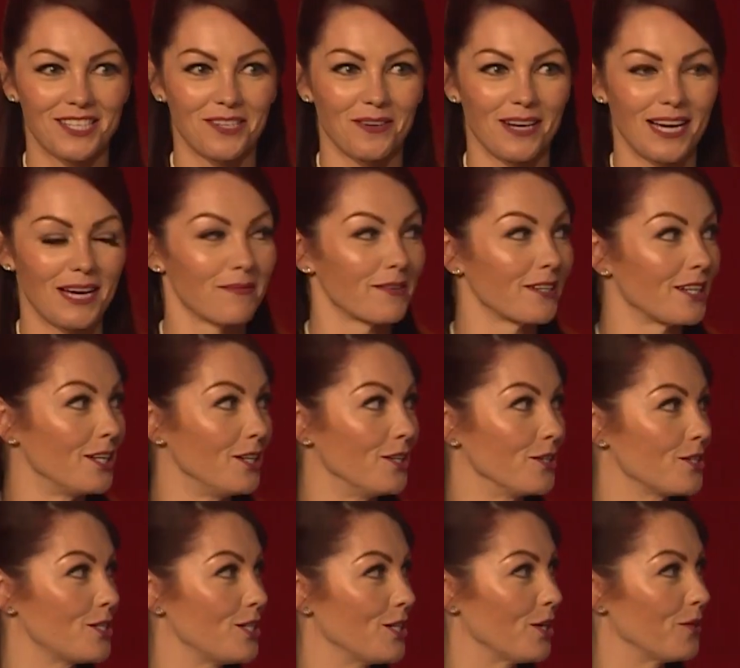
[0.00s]
in, so I am going to
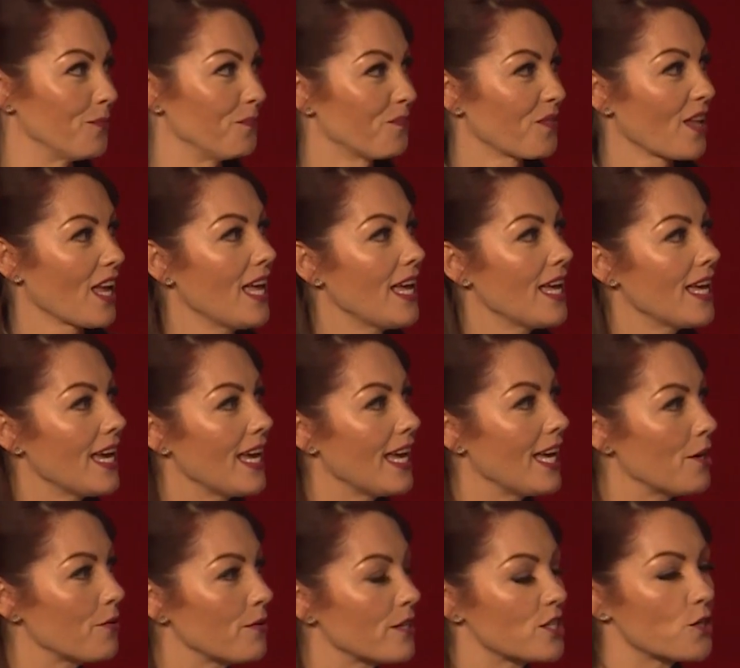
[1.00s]
look to you.
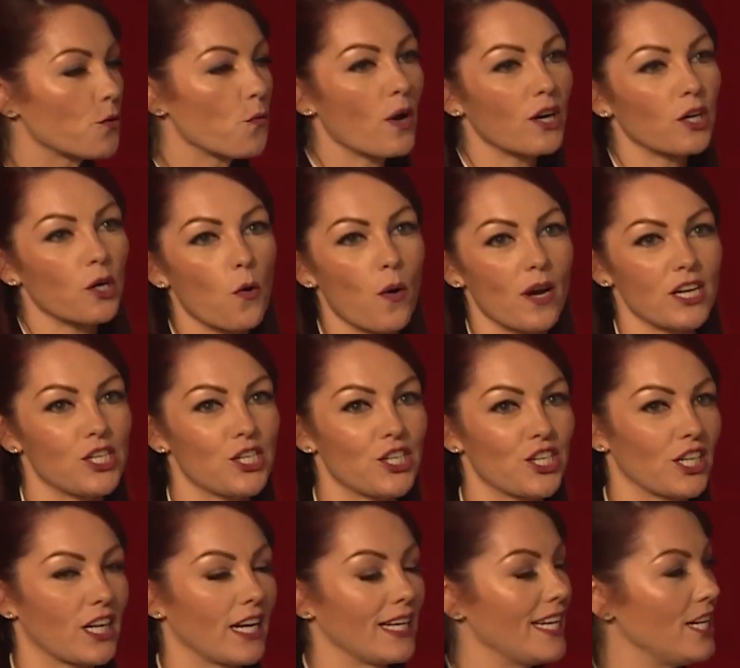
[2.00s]
Here is the one
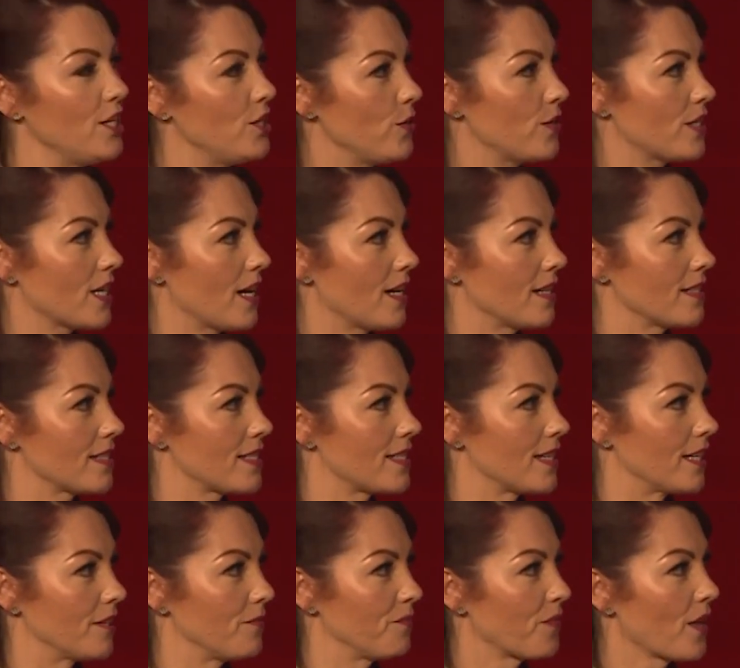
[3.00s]
question I need you to
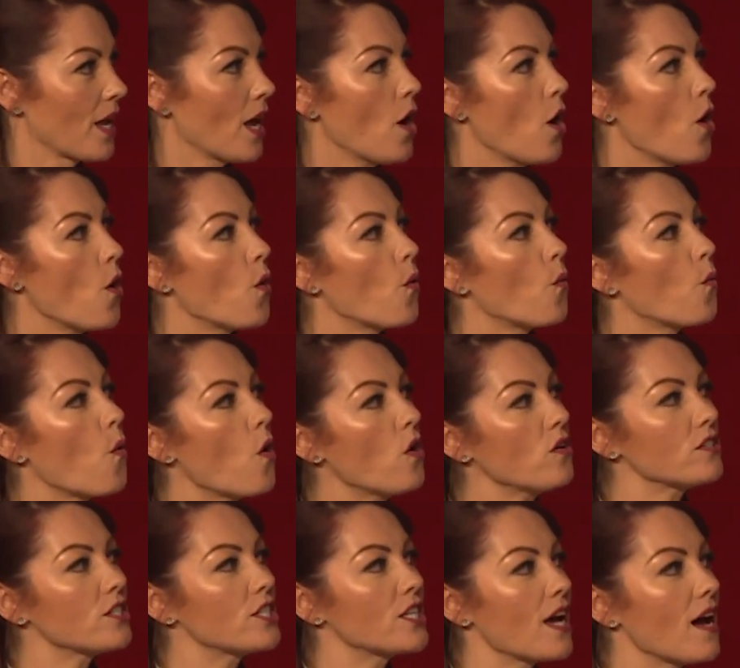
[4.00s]
answer.
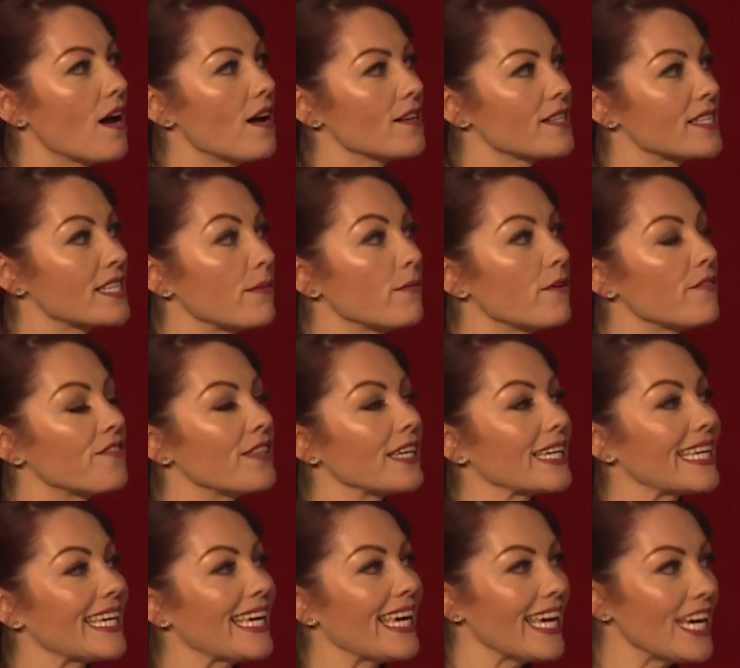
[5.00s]
What are some of
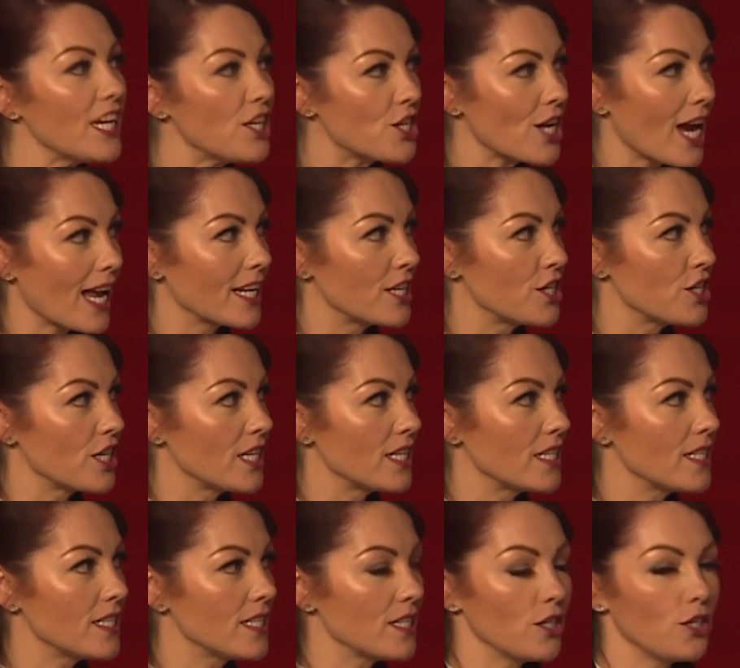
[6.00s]
the key
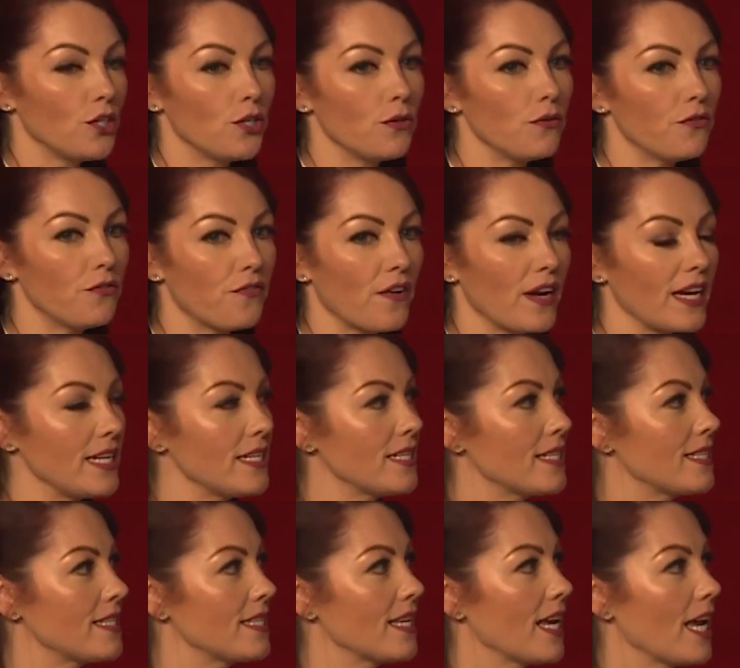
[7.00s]
challenges you
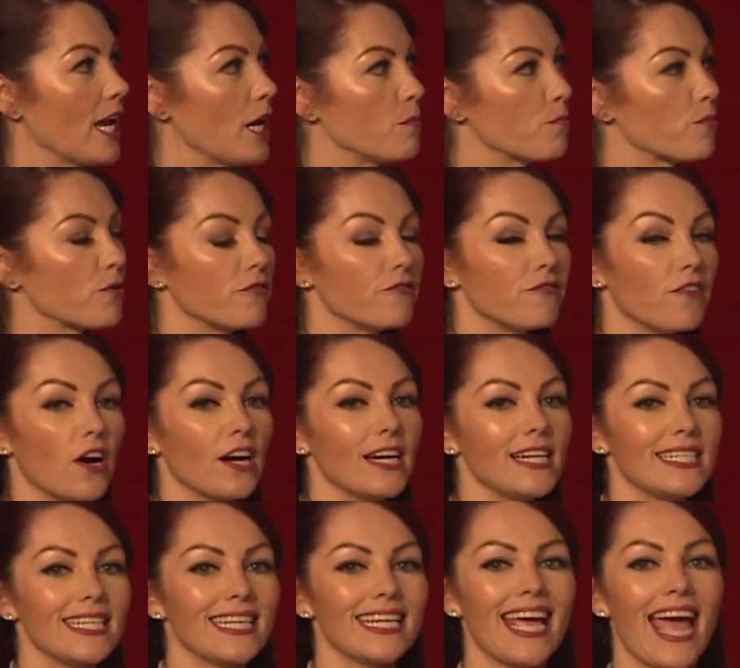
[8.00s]
face in
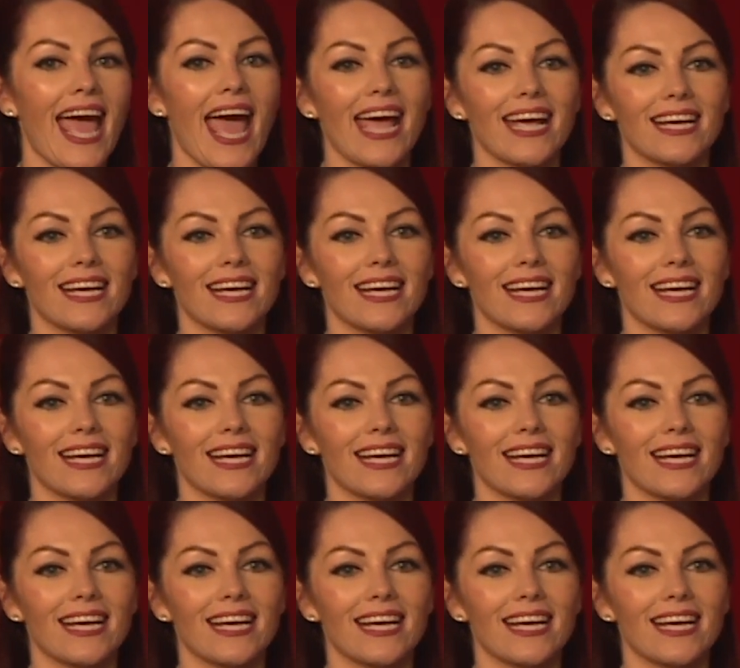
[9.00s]
providing